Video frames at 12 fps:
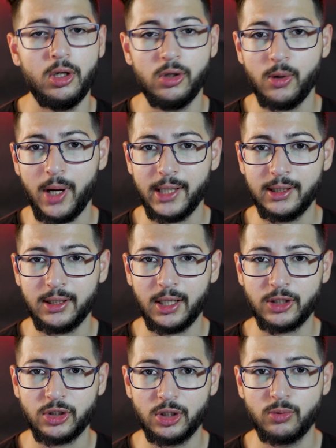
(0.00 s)
no eye
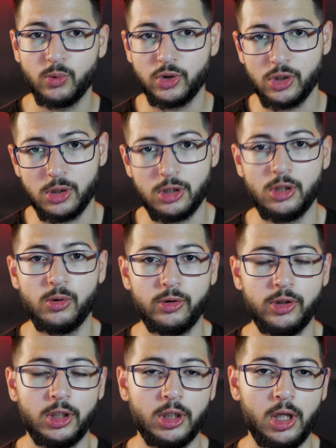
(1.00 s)
detection, which is a
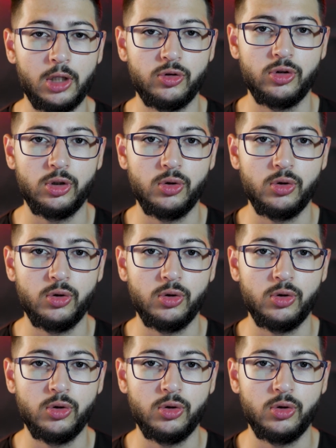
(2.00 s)
newer technology